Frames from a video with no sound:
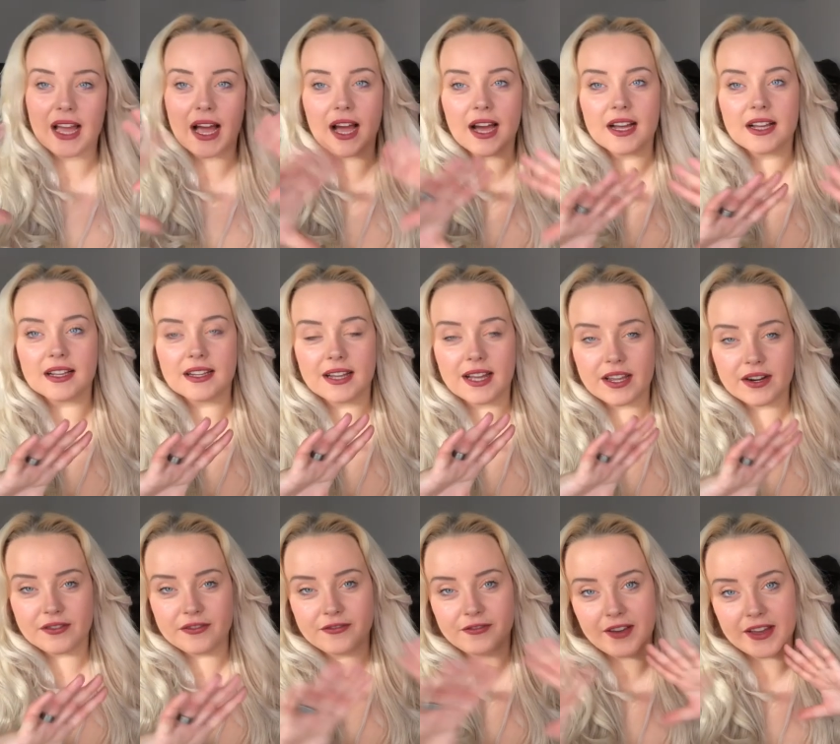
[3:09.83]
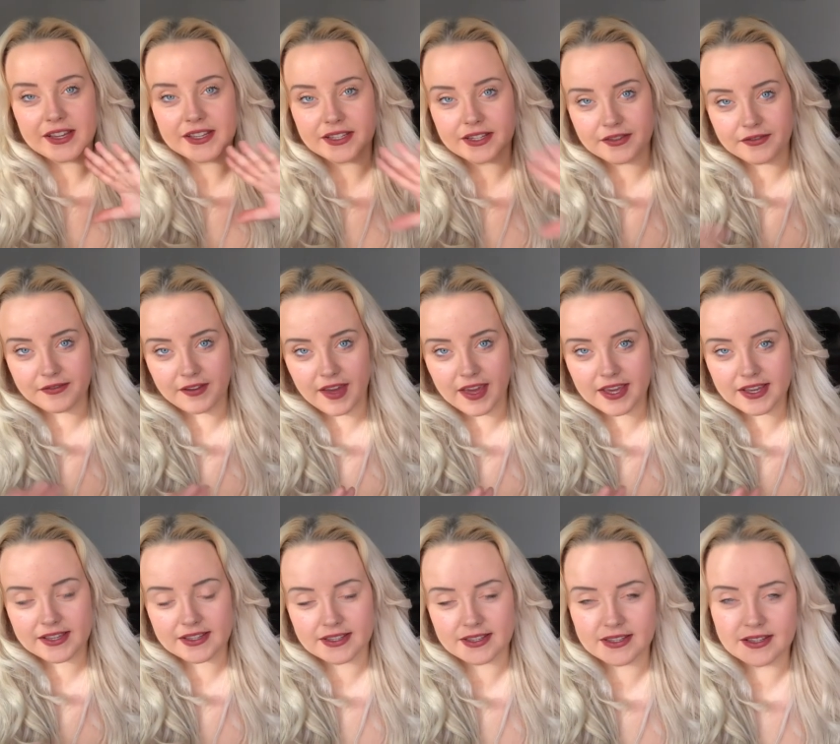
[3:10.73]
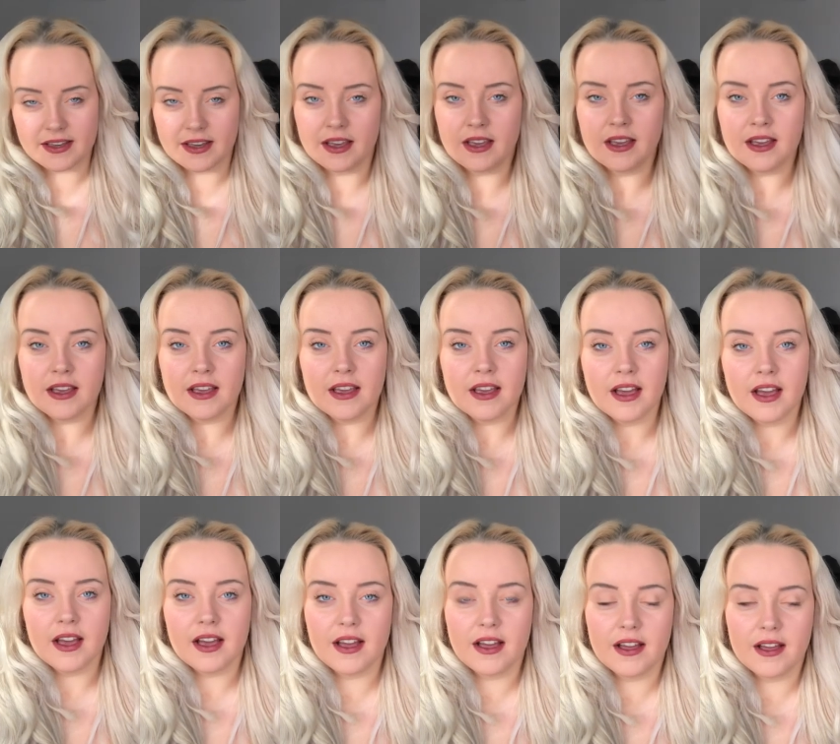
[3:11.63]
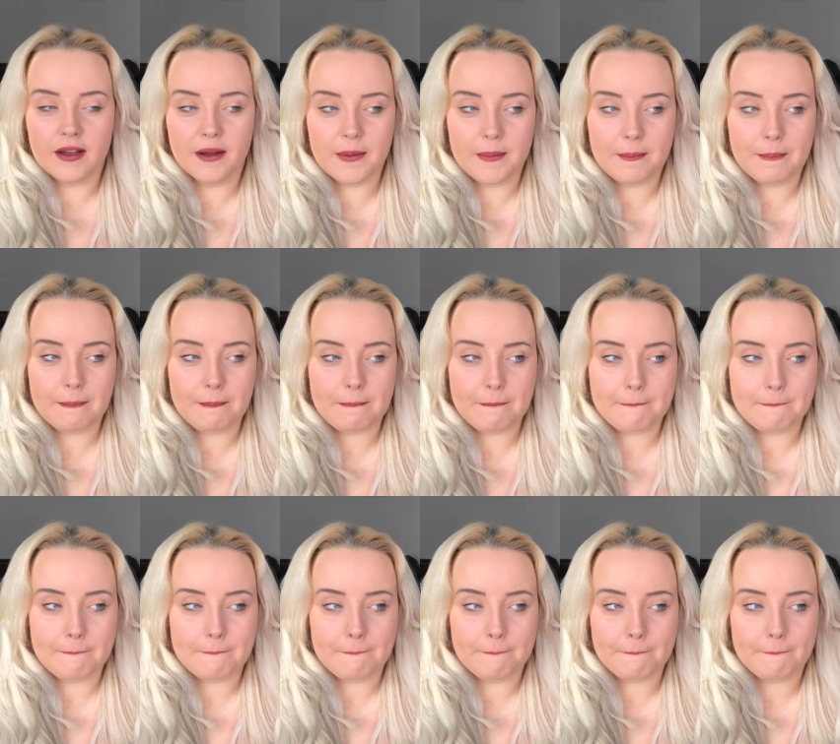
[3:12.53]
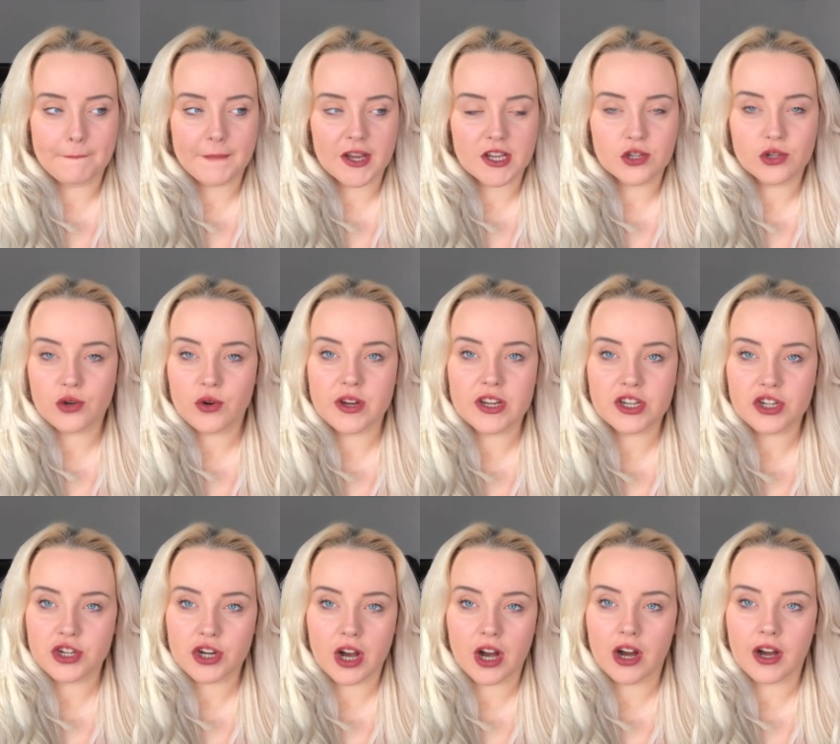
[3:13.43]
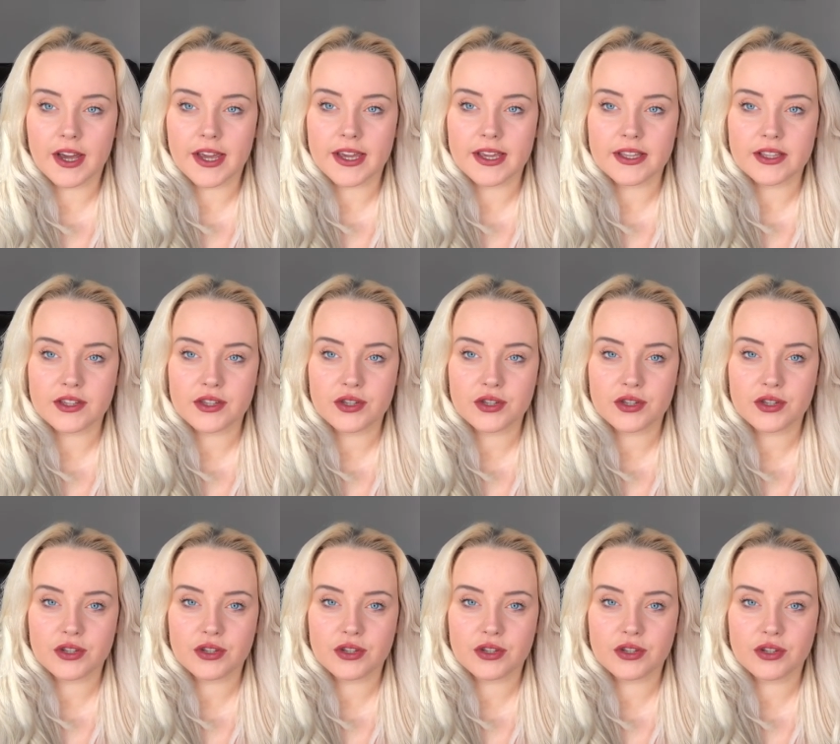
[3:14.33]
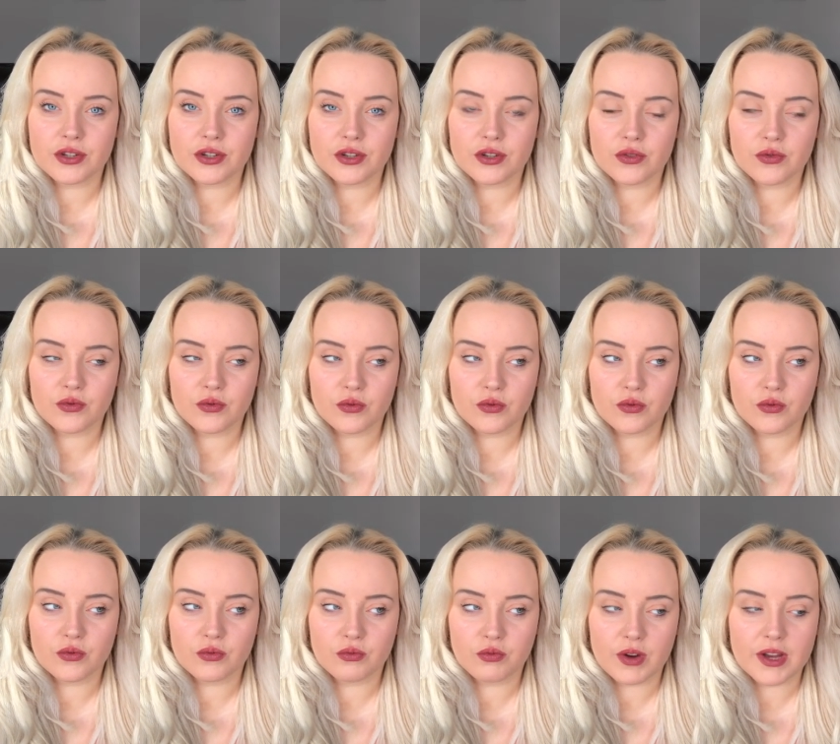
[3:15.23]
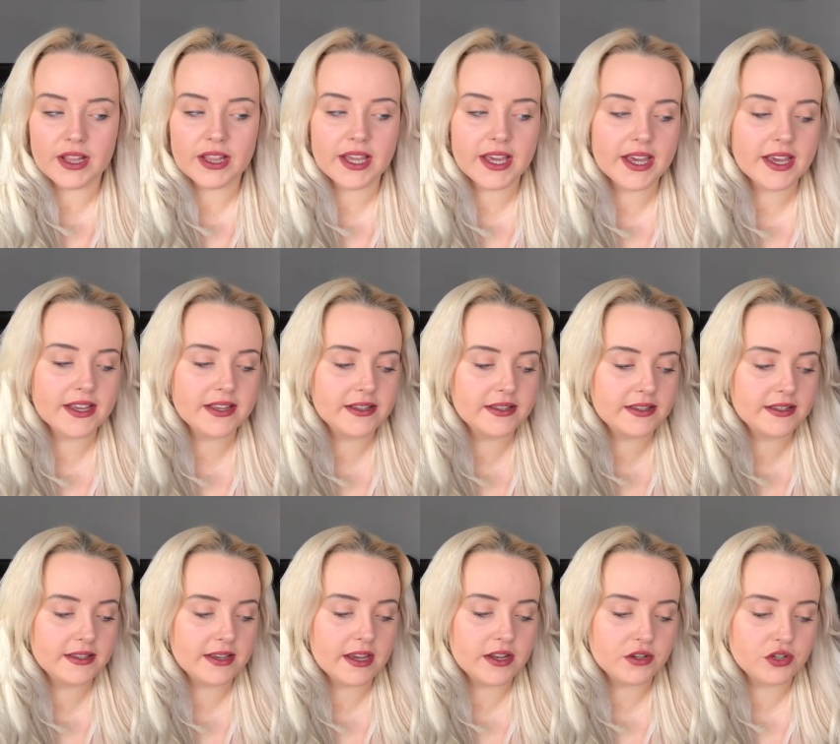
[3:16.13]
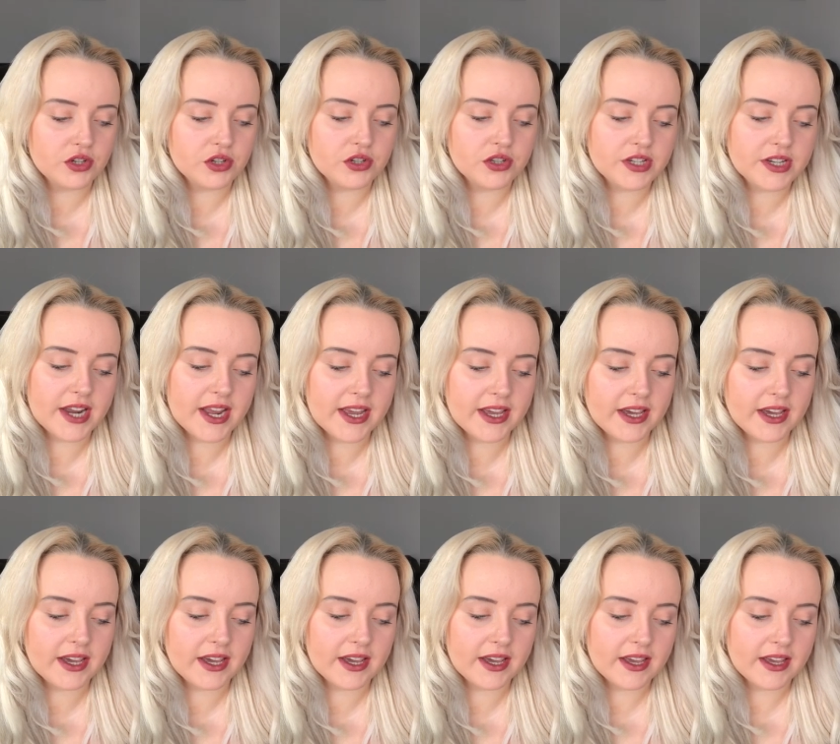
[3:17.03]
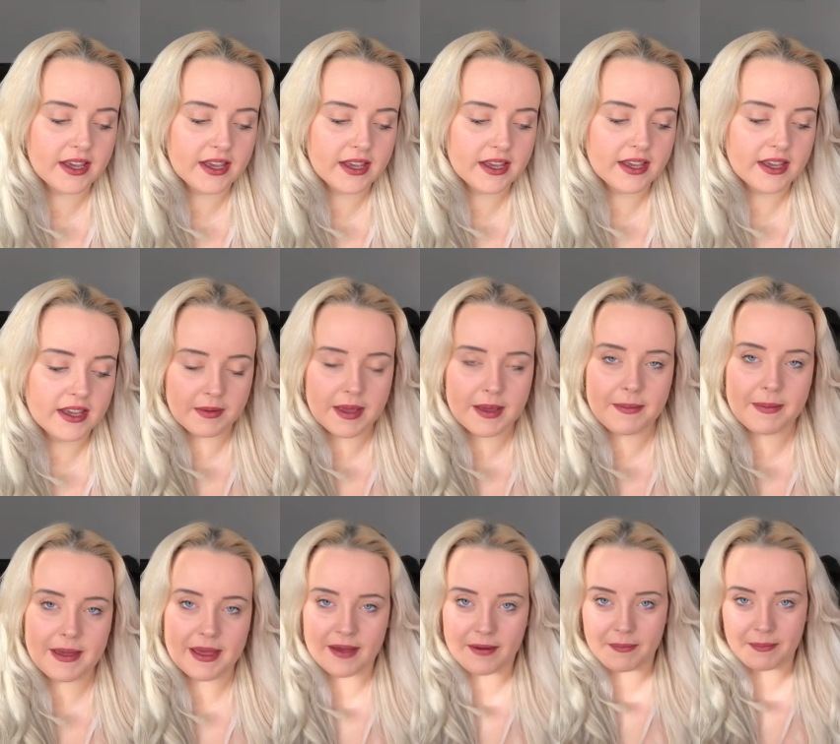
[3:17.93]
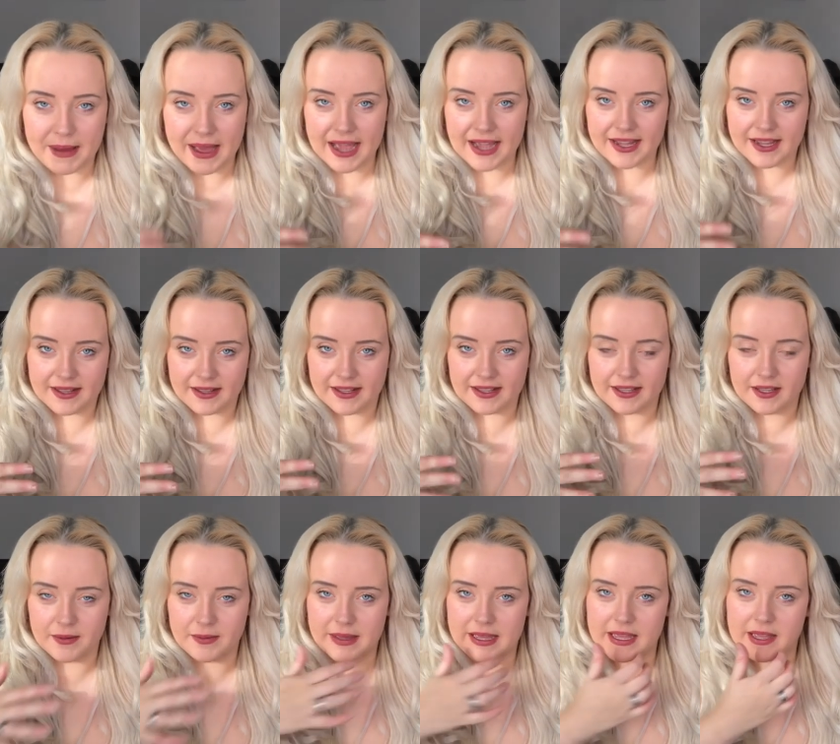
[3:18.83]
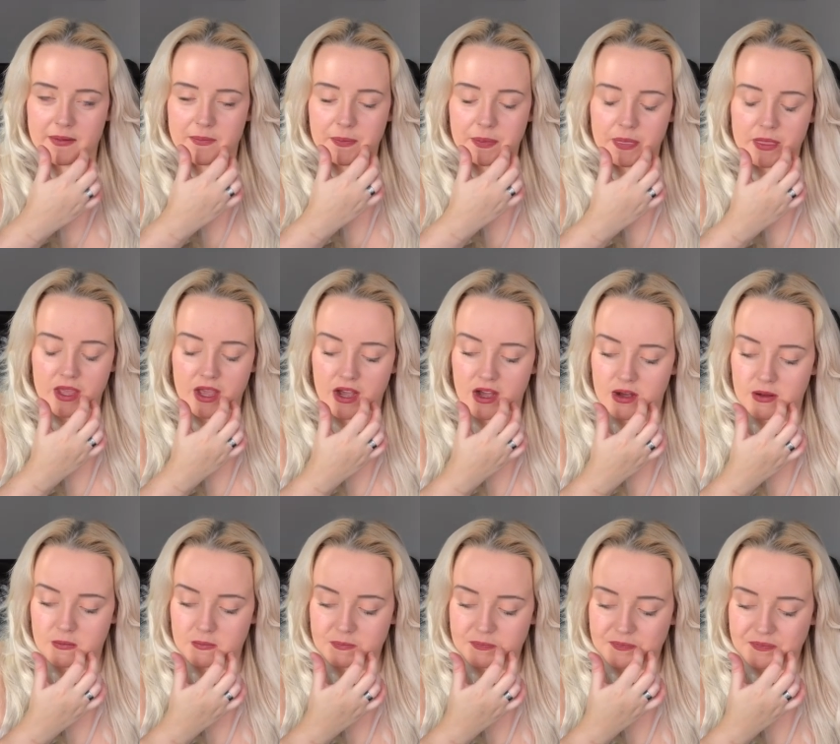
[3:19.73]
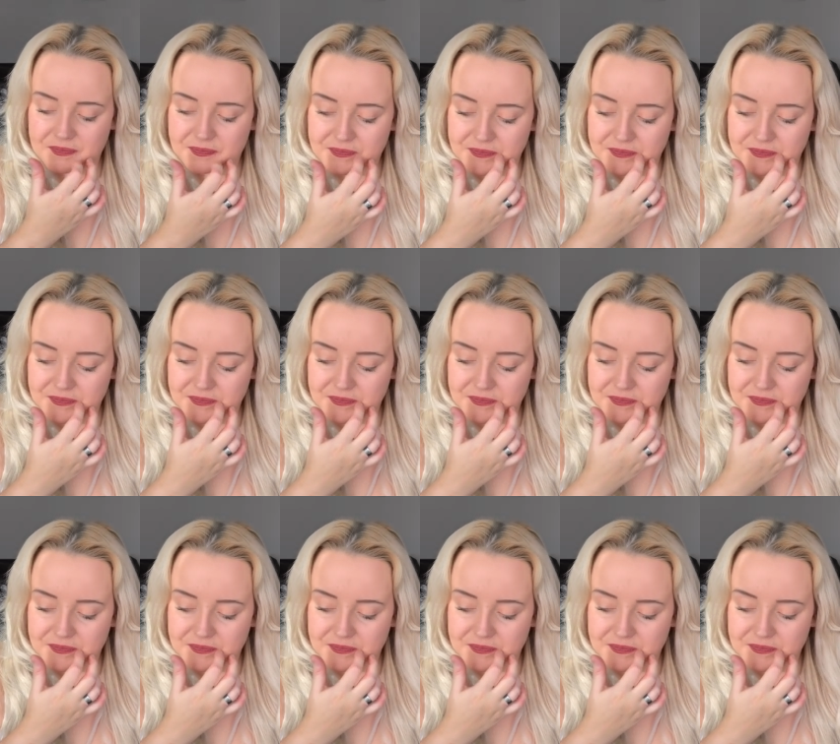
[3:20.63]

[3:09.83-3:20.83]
that kind of face-to-face um, screenshot. It really is, it does take me a bit back a little bit, um